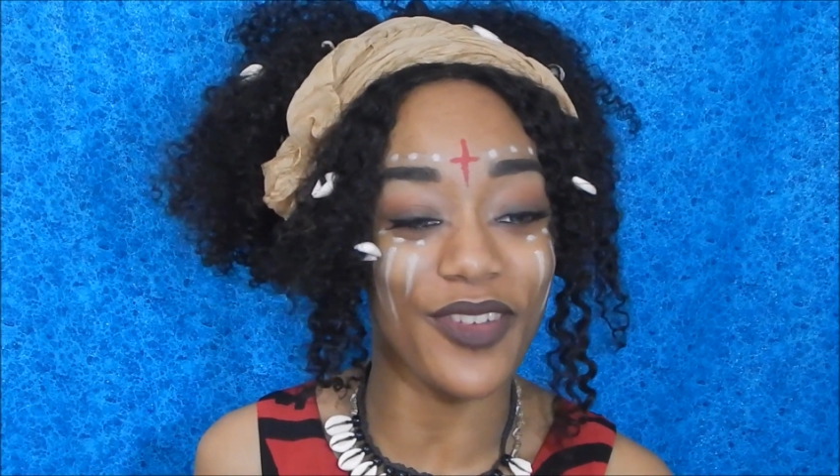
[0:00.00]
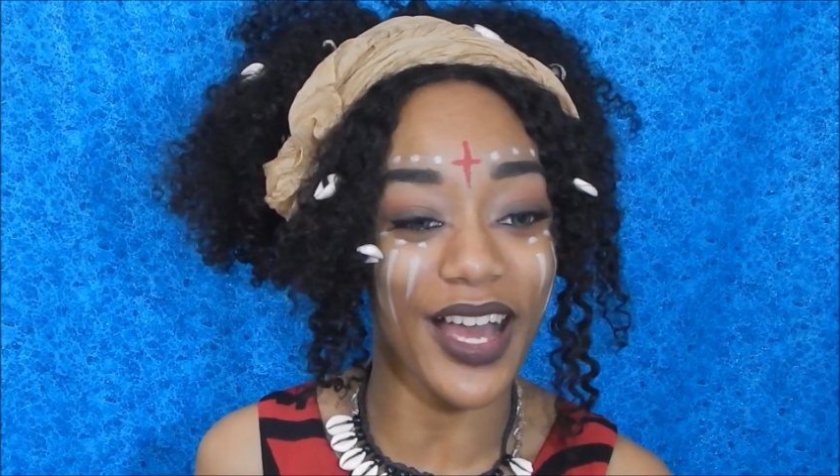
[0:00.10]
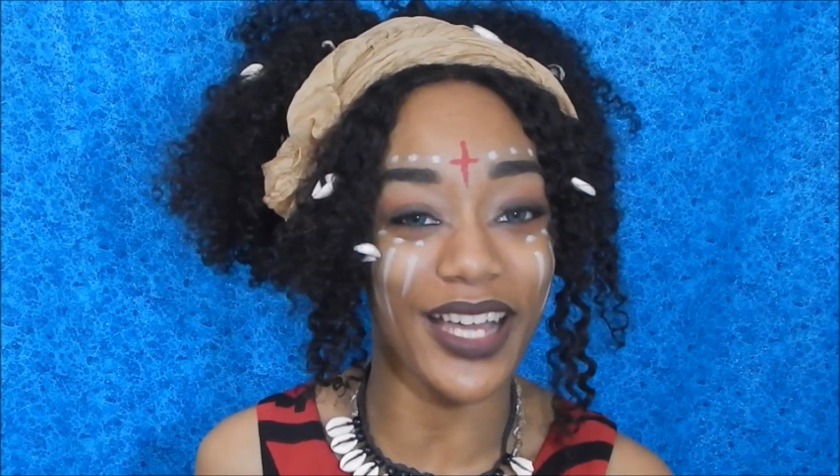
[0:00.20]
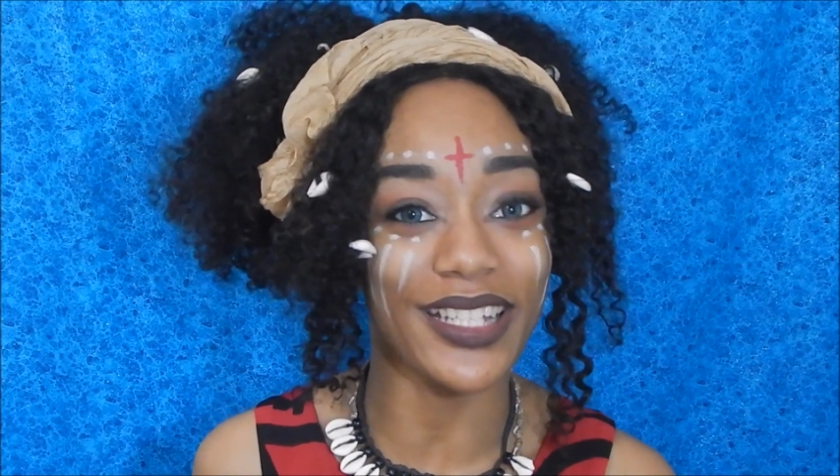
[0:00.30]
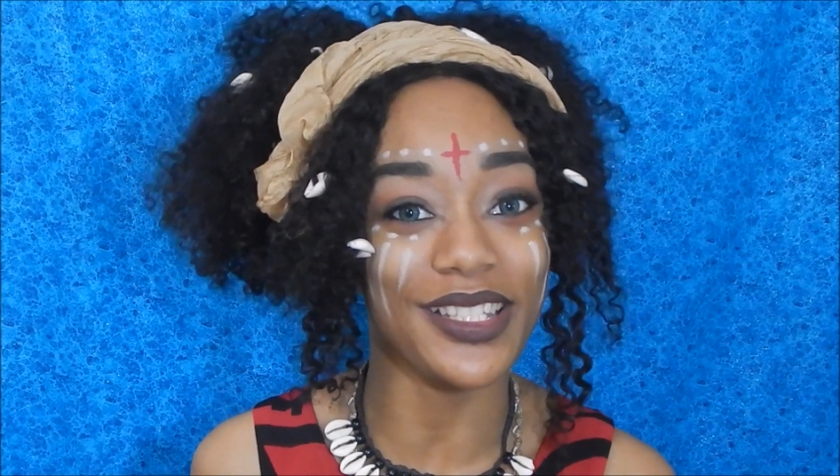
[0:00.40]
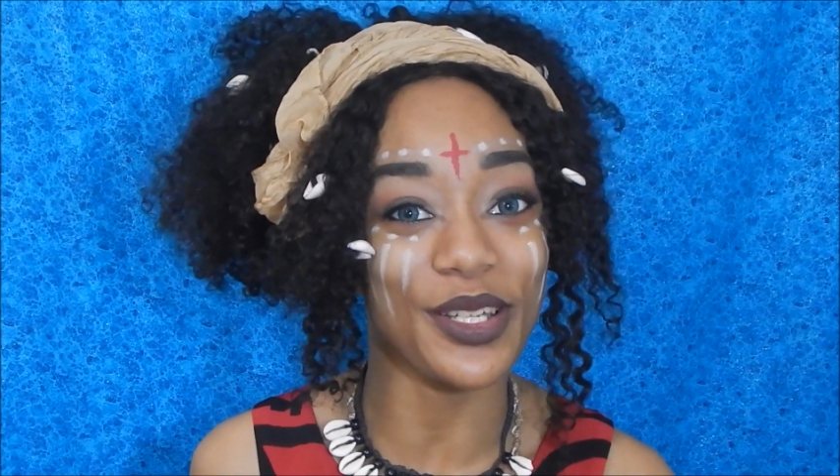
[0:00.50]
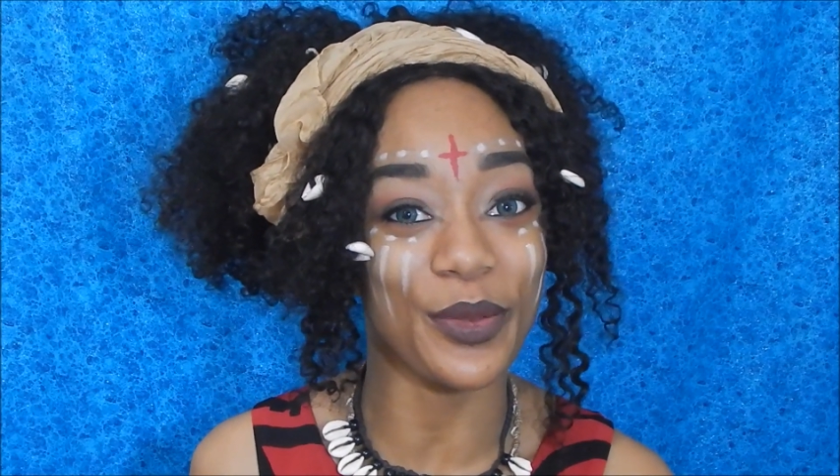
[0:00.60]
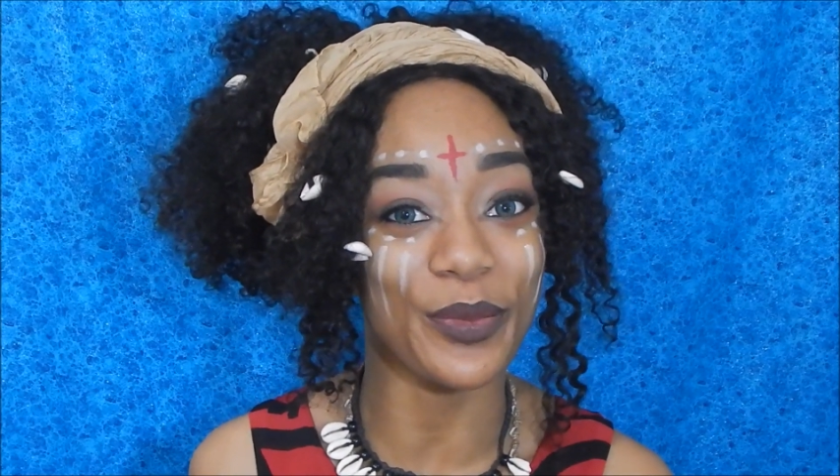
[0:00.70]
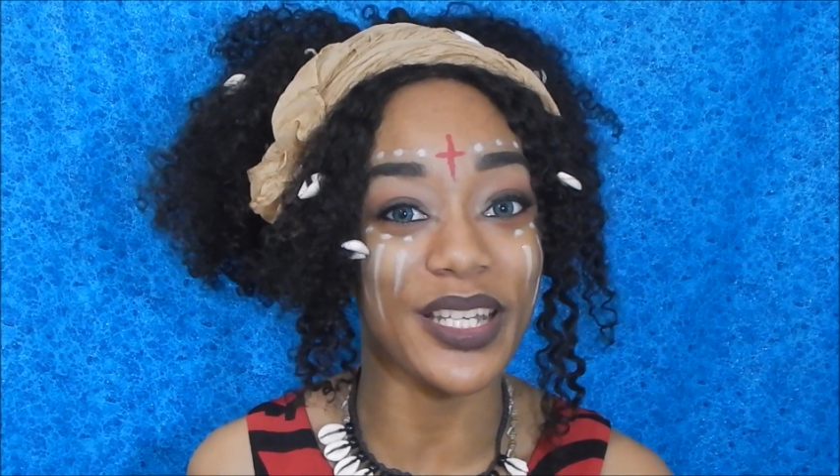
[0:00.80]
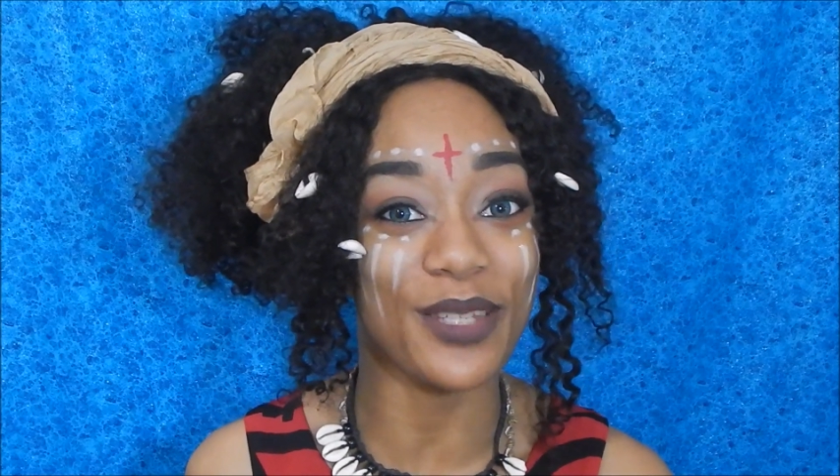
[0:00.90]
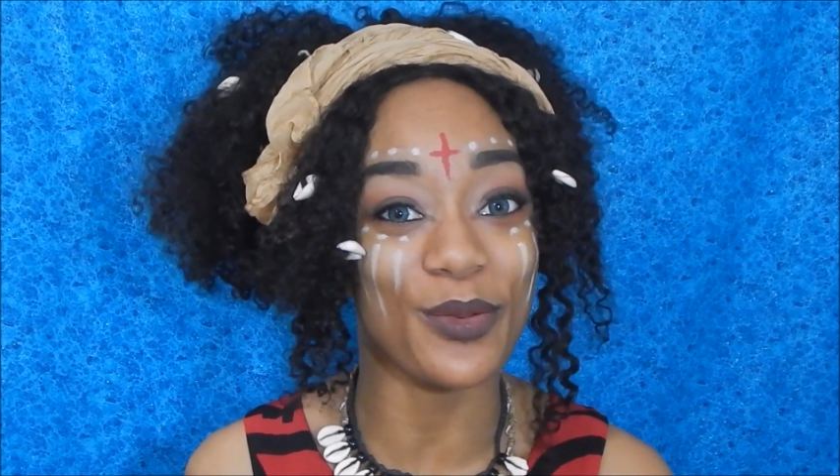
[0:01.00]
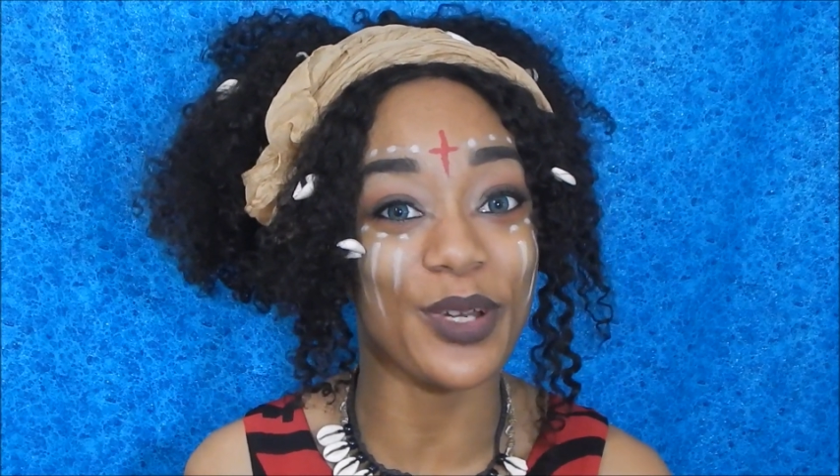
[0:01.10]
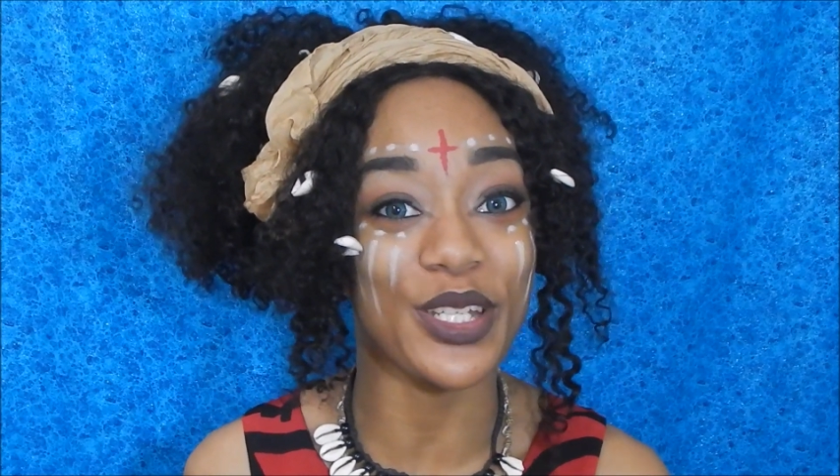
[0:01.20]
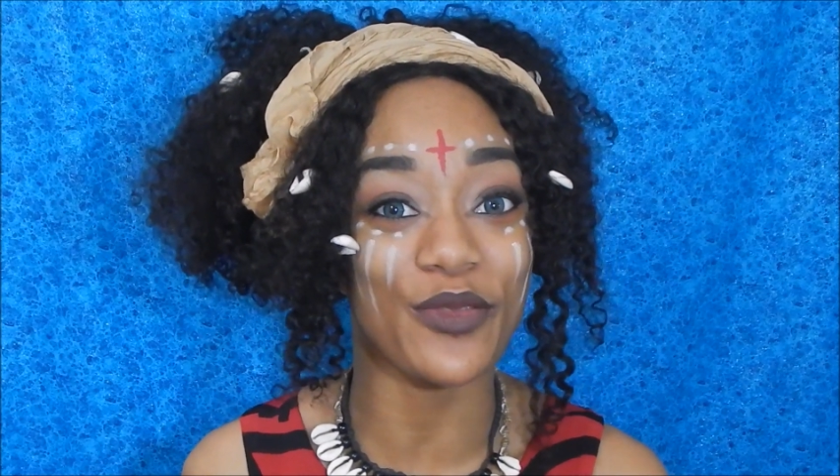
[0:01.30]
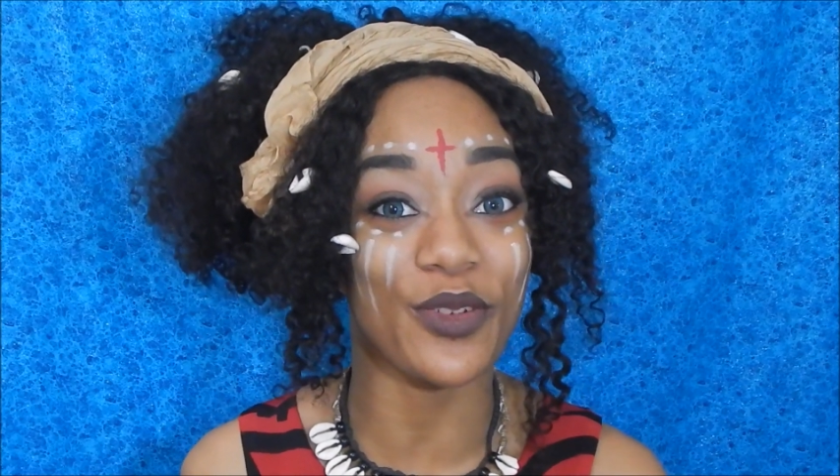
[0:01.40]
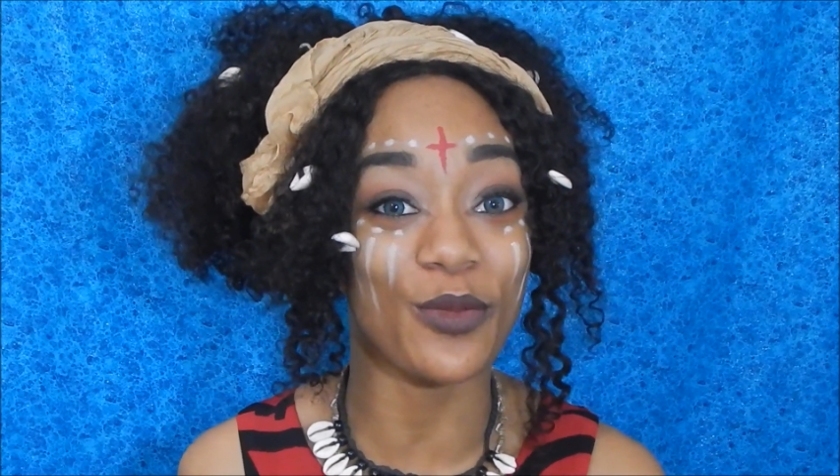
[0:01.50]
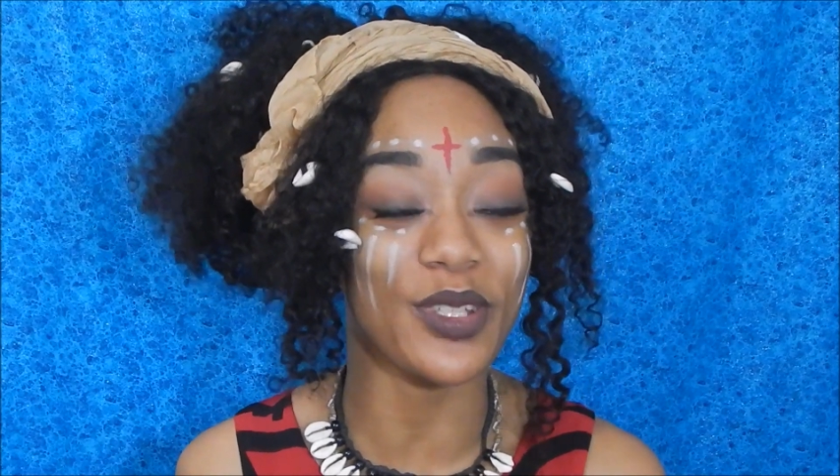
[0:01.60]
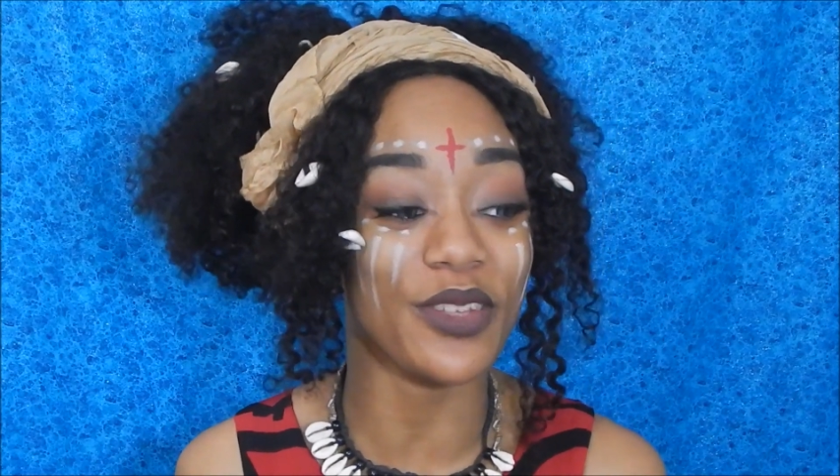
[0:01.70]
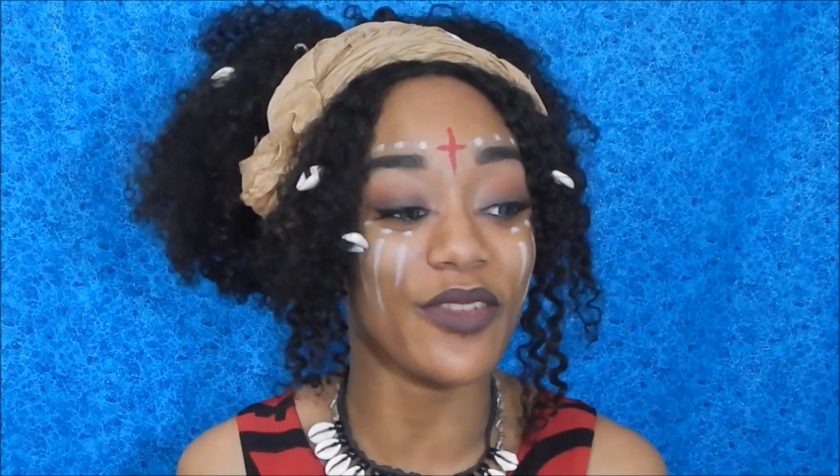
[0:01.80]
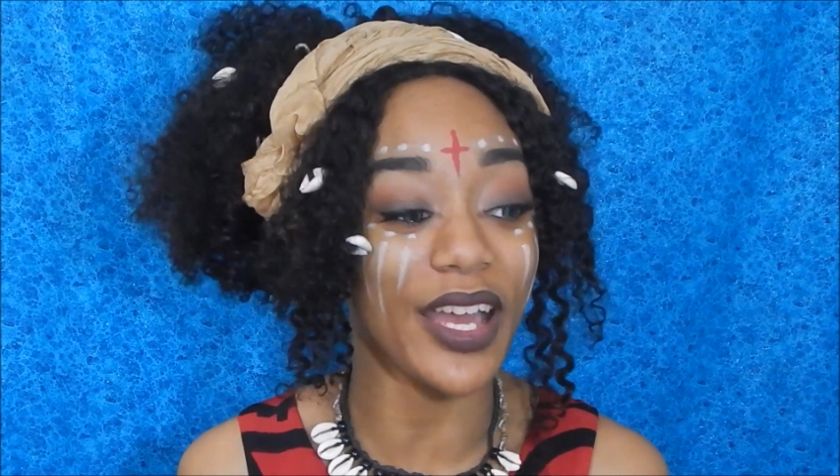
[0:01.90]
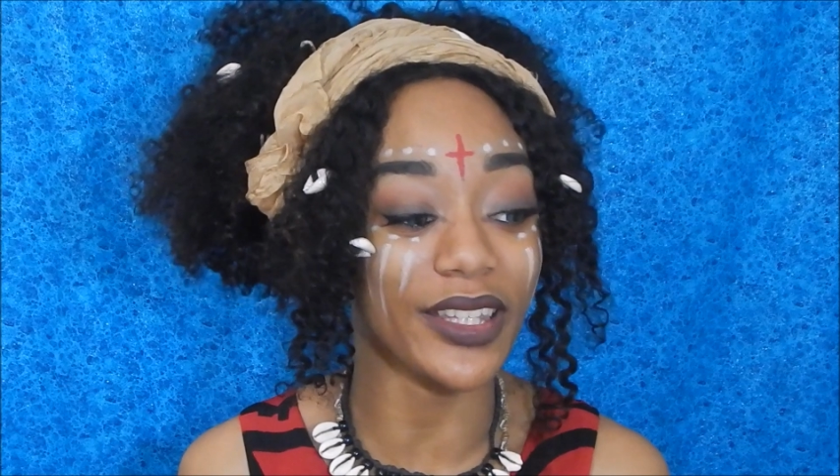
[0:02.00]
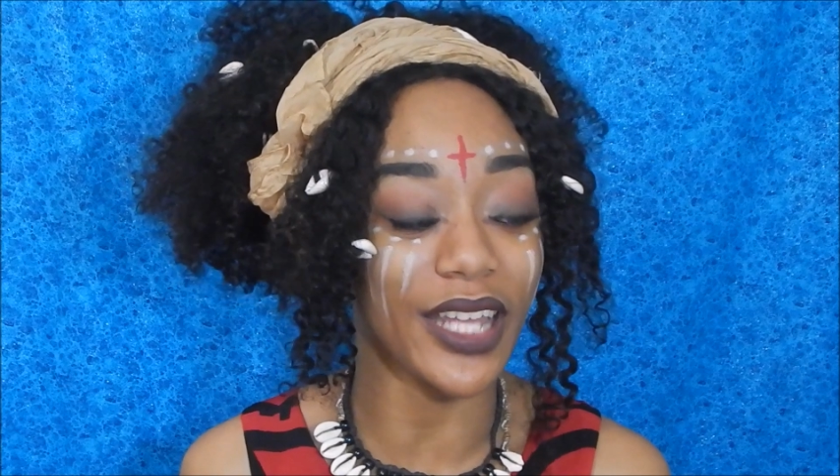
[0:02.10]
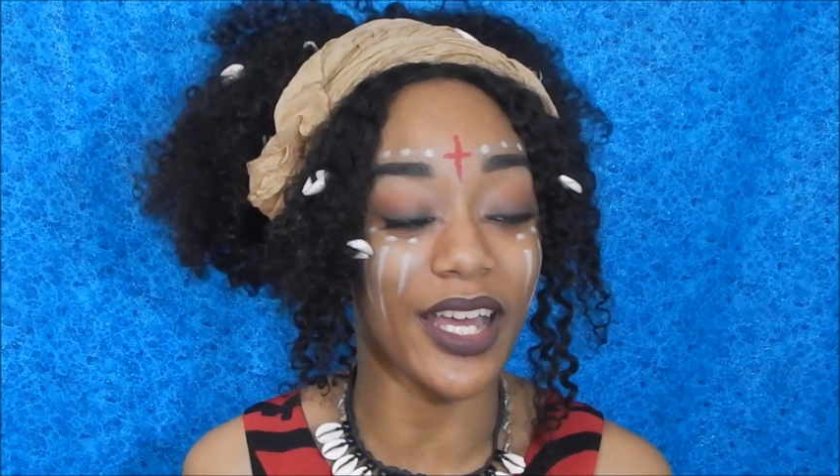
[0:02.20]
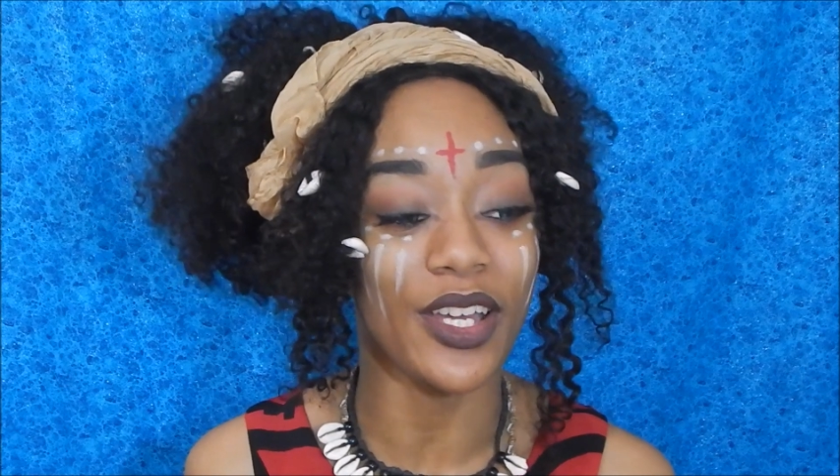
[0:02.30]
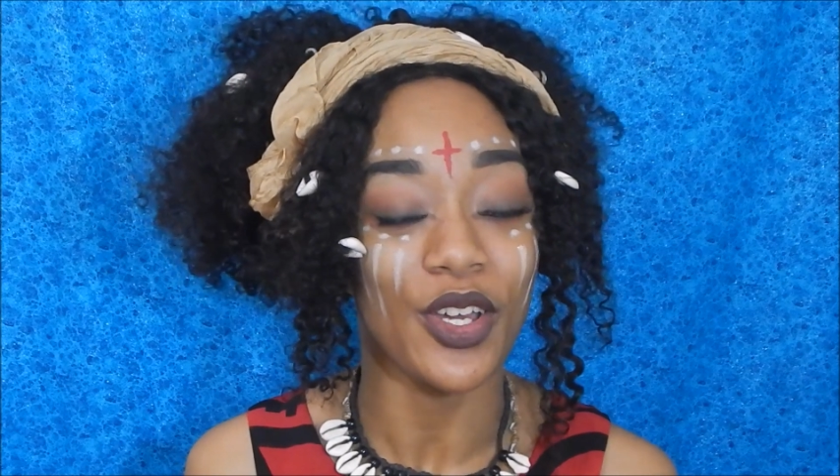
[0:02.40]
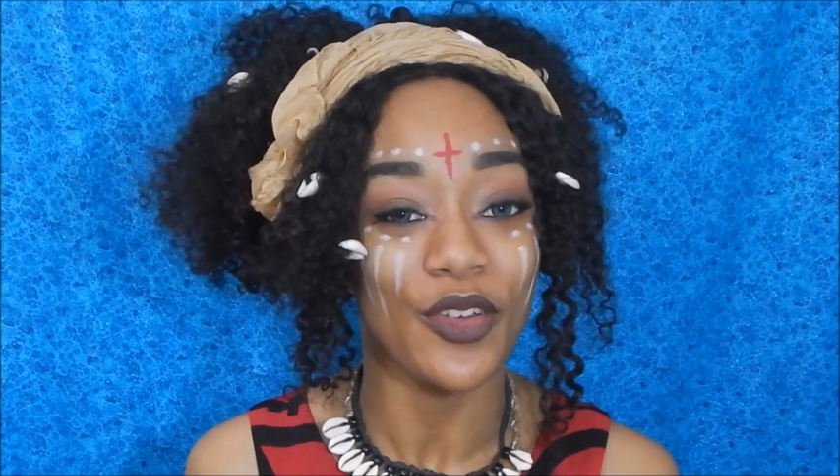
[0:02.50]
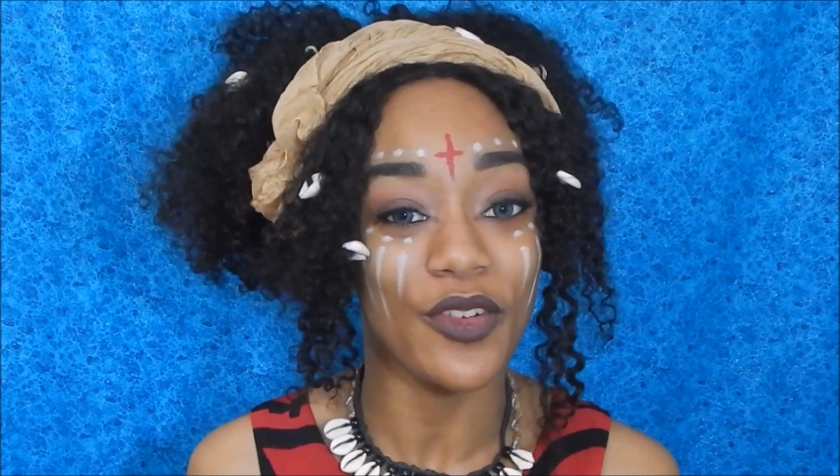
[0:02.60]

find some inspiration from was the fact that